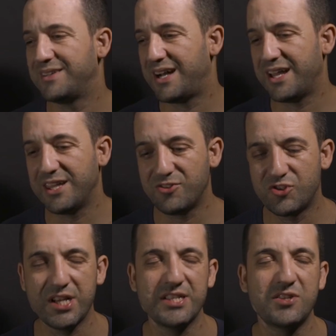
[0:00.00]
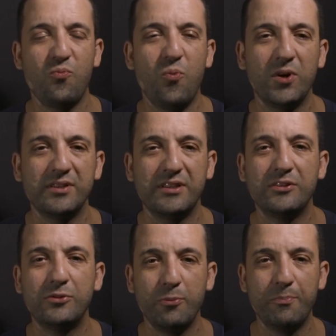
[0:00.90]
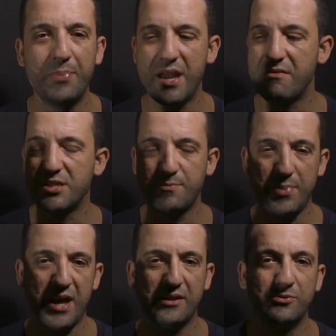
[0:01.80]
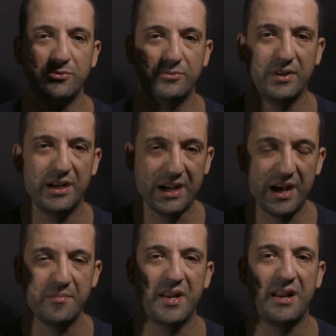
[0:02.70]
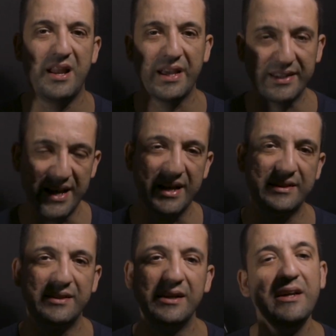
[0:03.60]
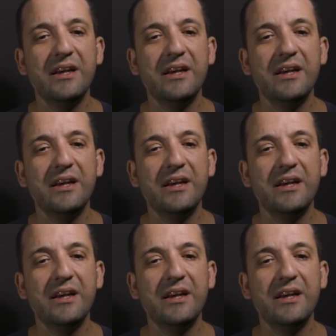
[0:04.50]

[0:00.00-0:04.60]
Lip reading: I just wanted to pay respect to a camera like that.